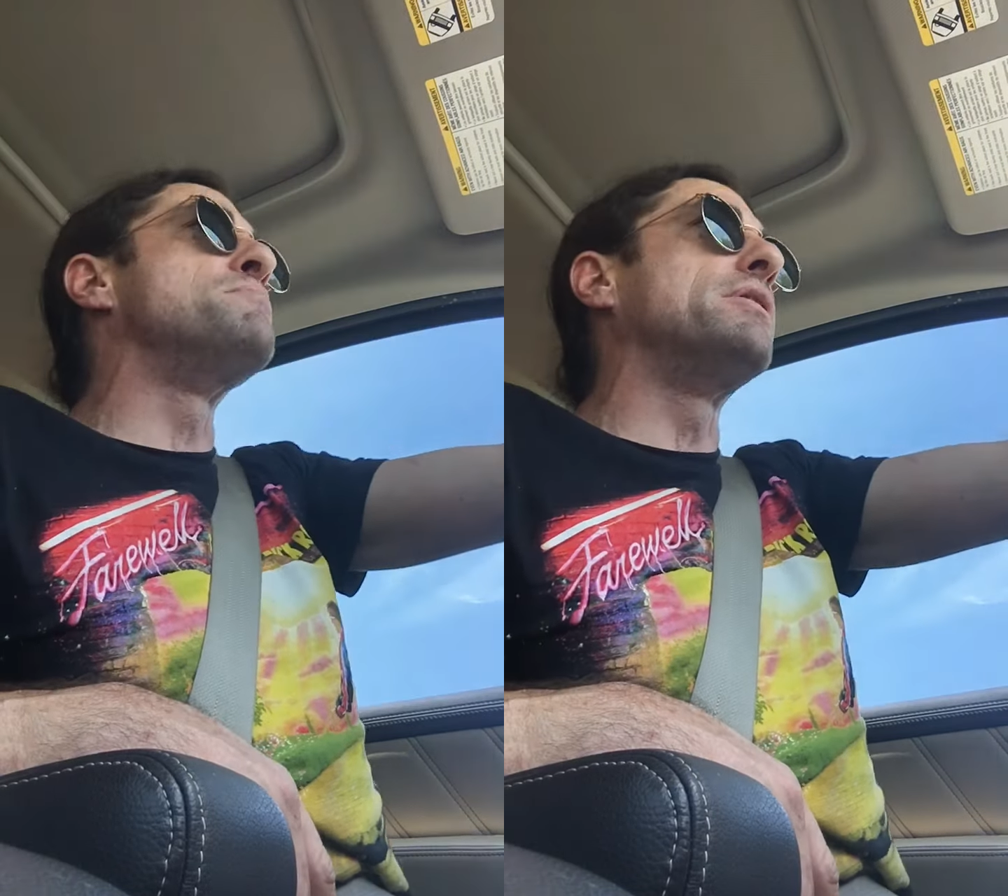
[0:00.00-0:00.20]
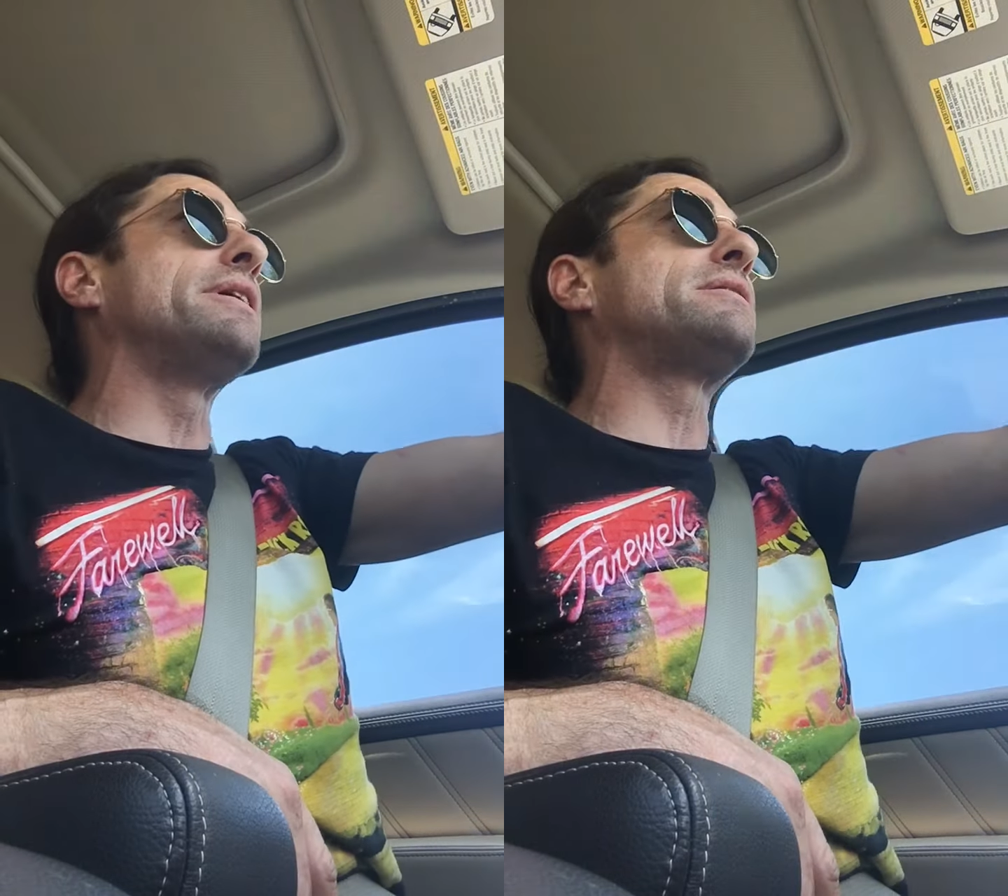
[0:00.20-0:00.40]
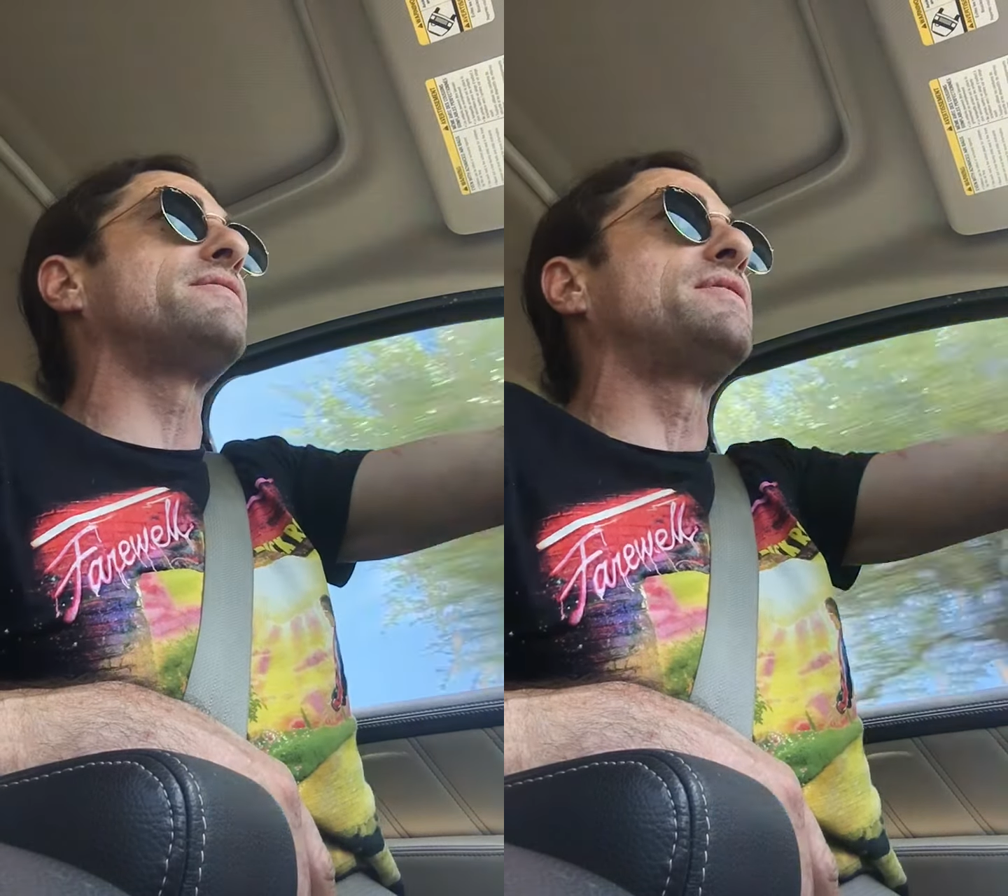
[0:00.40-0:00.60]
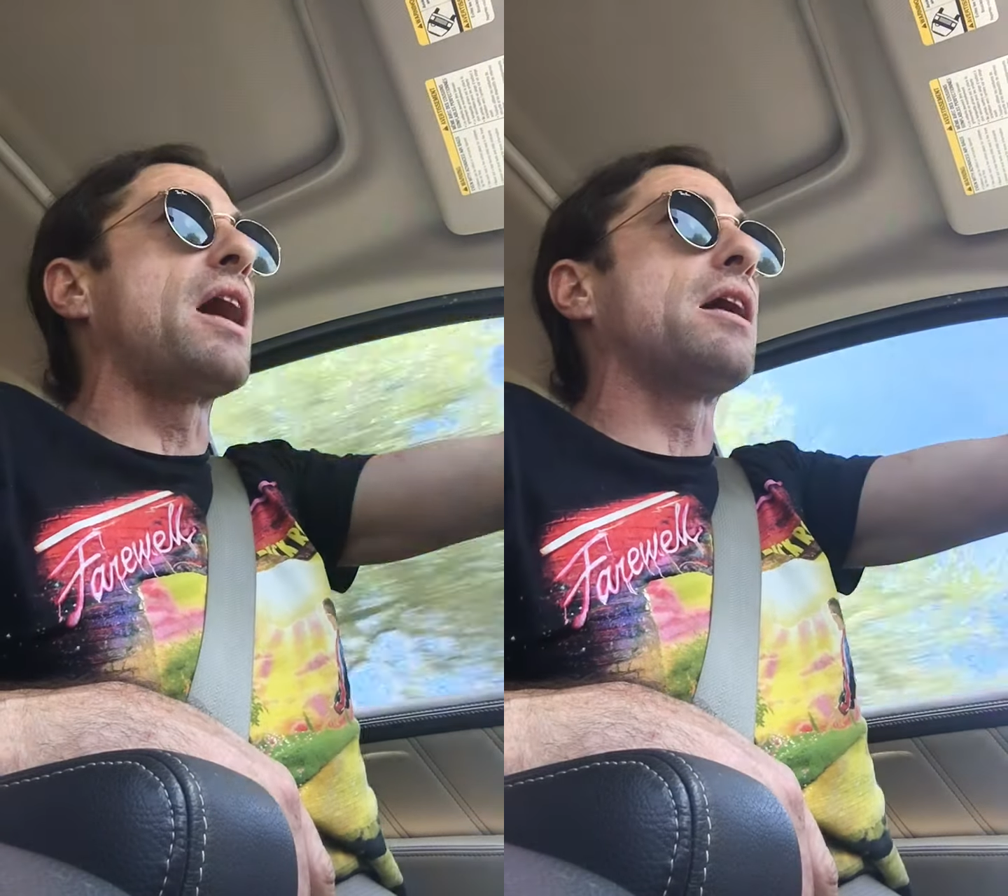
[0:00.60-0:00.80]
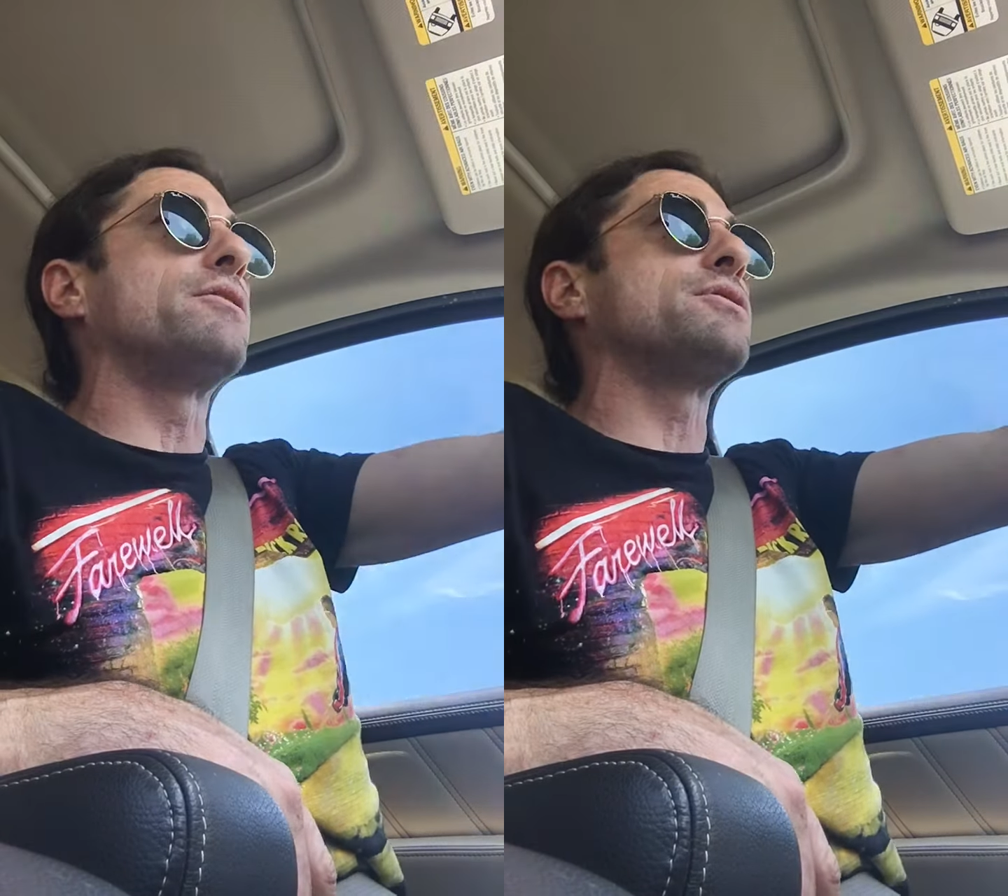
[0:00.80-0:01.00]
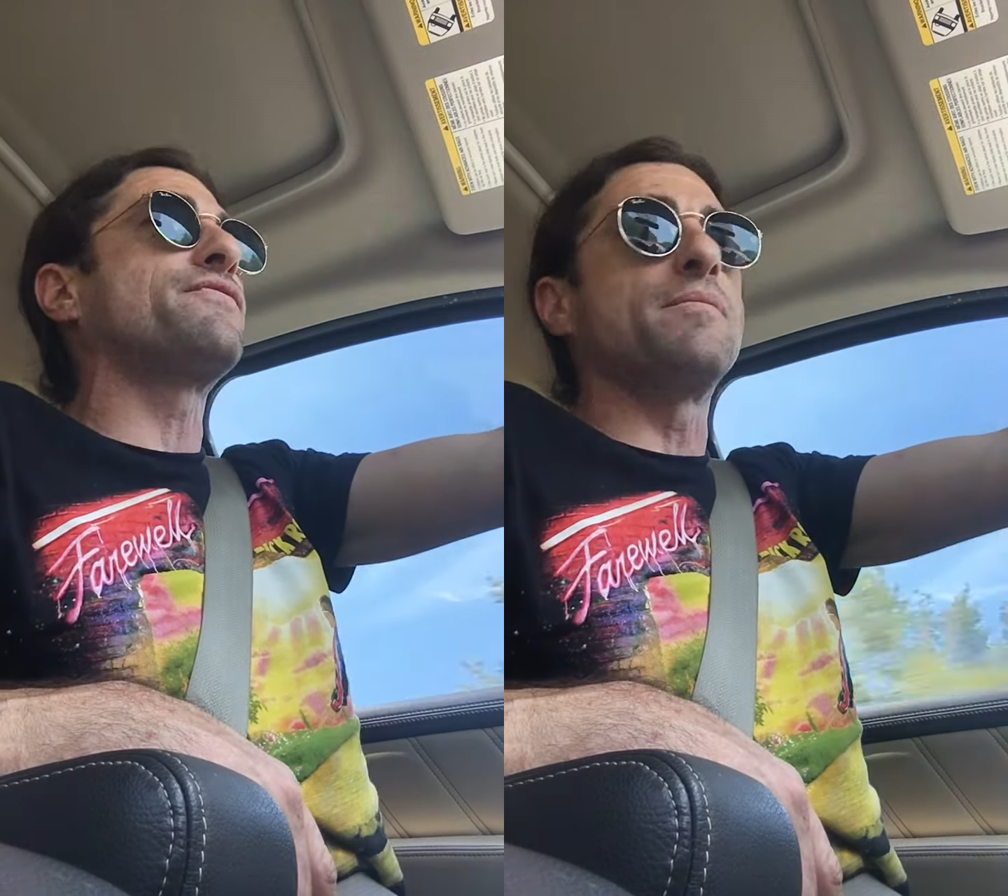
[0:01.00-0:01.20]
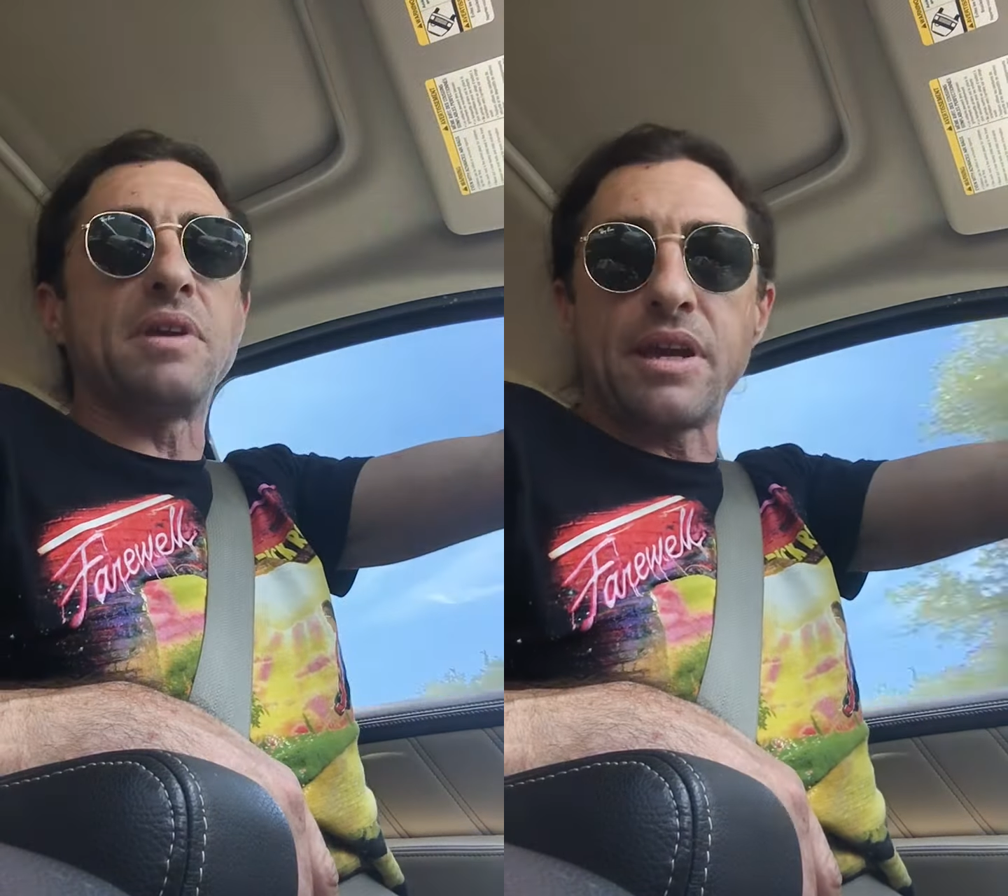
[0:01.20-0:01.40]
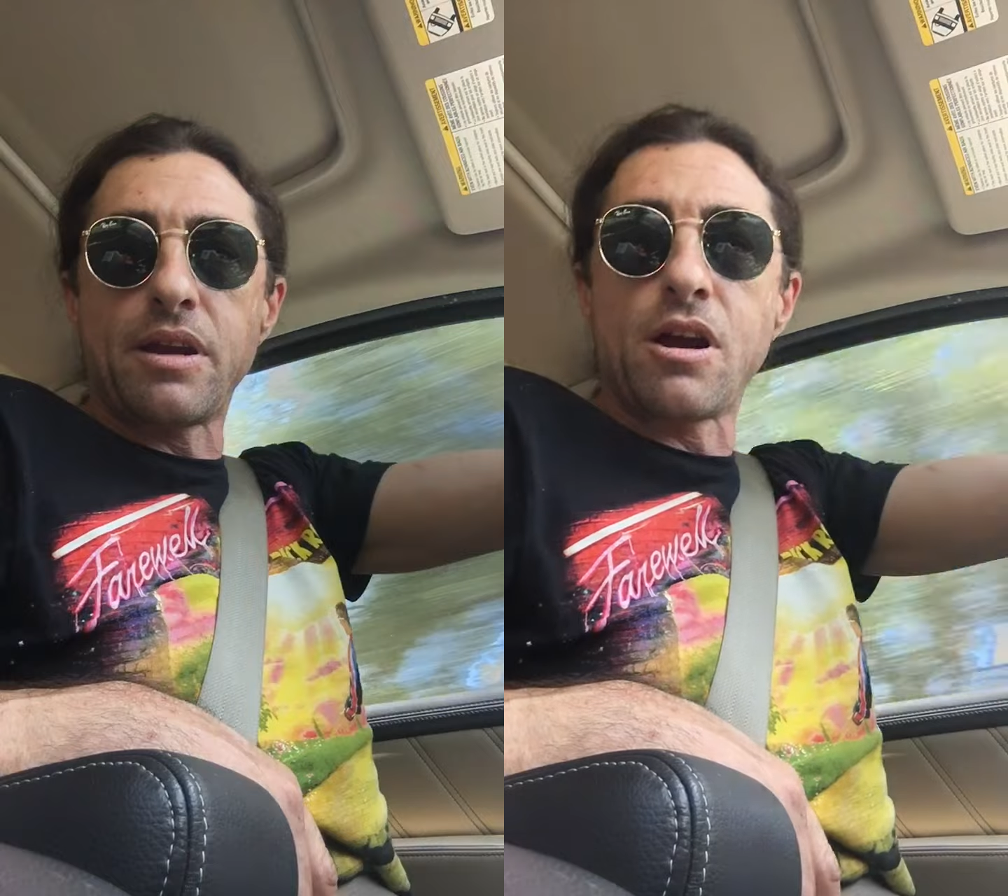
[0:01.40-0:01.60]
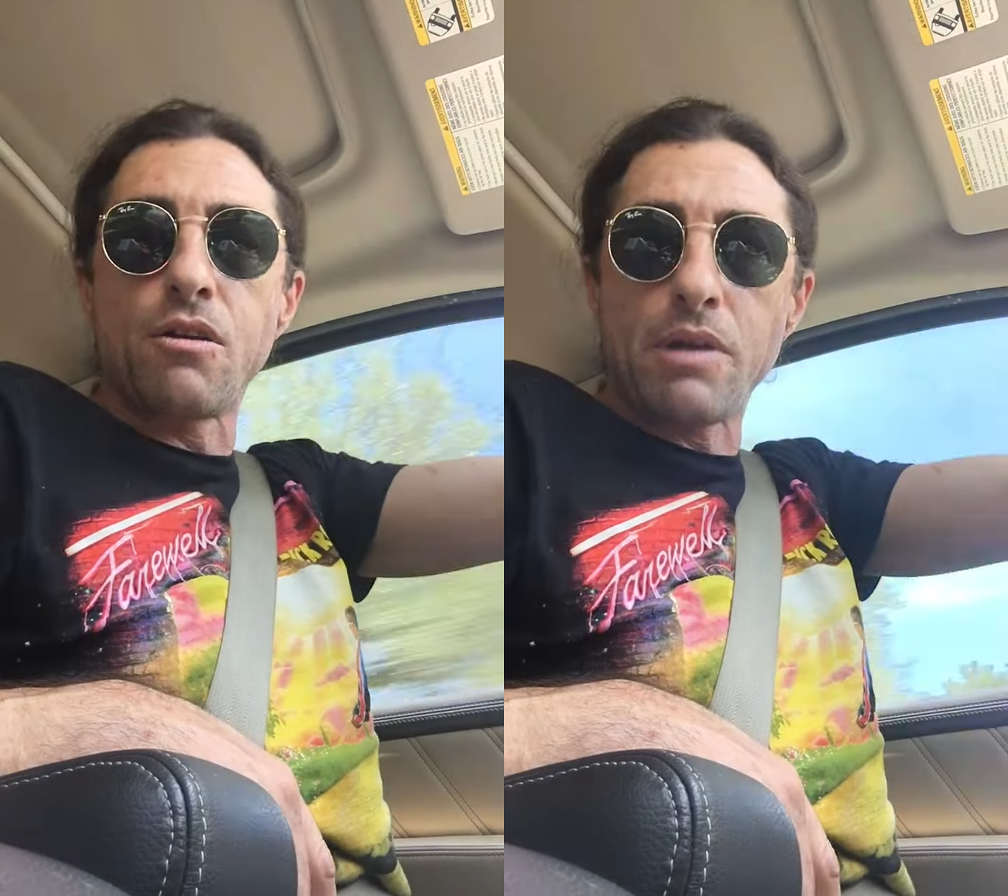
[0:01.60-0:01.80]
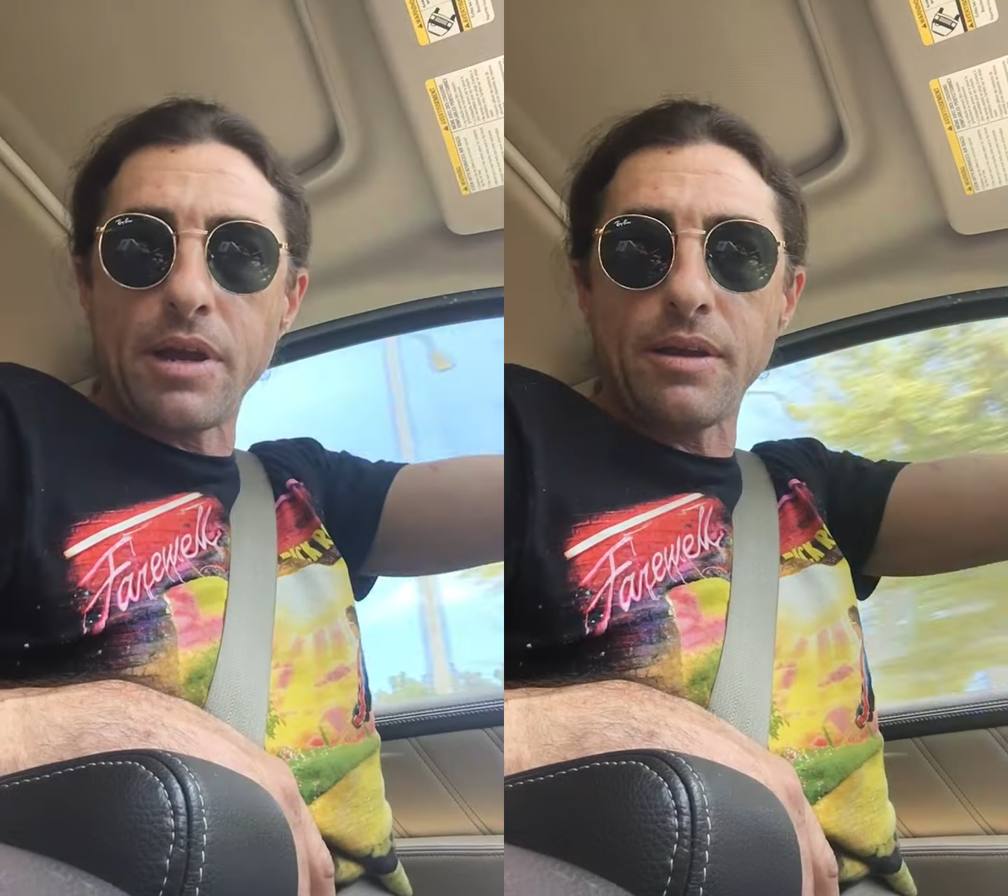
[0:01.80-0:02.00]
millions of dollars from the
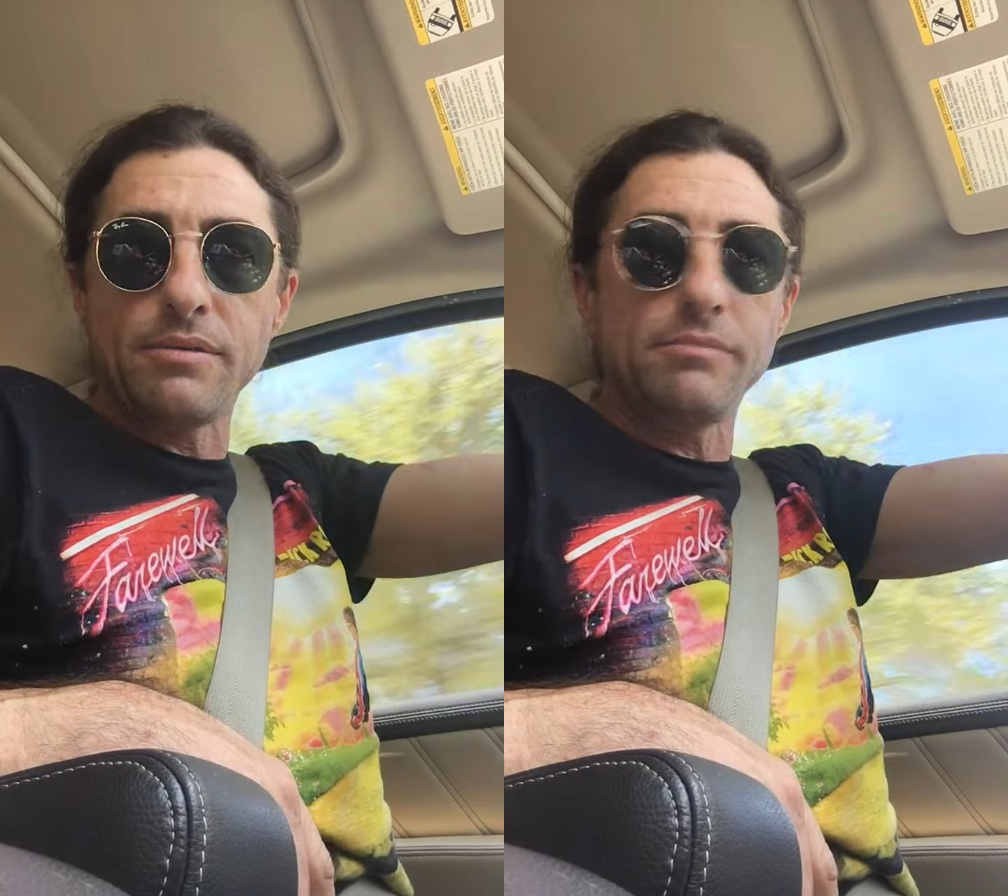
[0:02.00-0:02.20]
NRA.